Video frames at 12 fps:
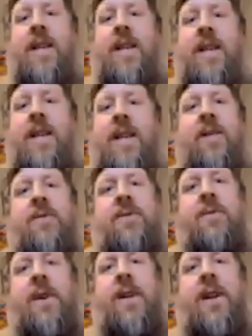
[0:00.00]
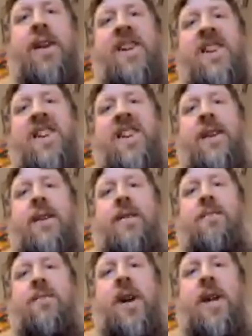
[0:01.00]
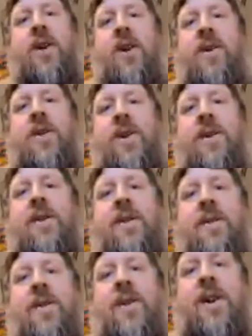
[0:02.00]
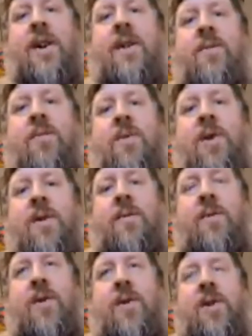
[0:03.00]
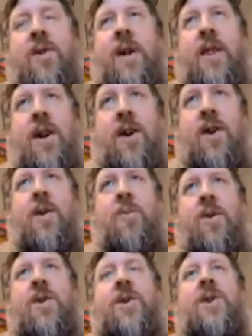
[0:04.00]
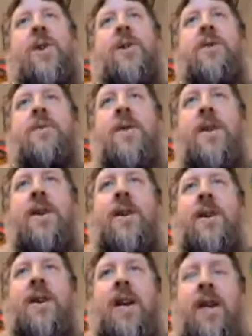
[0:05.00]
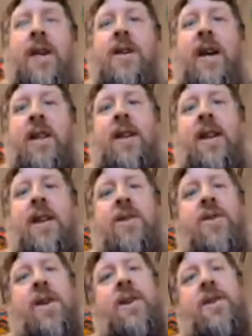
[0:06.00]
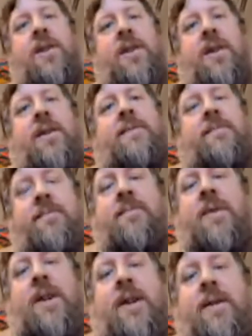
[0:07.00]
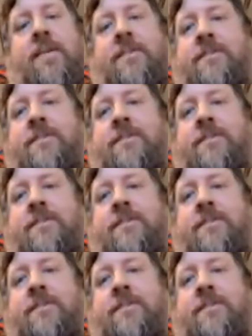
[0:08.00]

and it feels really, really good that doing the art I want to do is getting the interest. So yeah.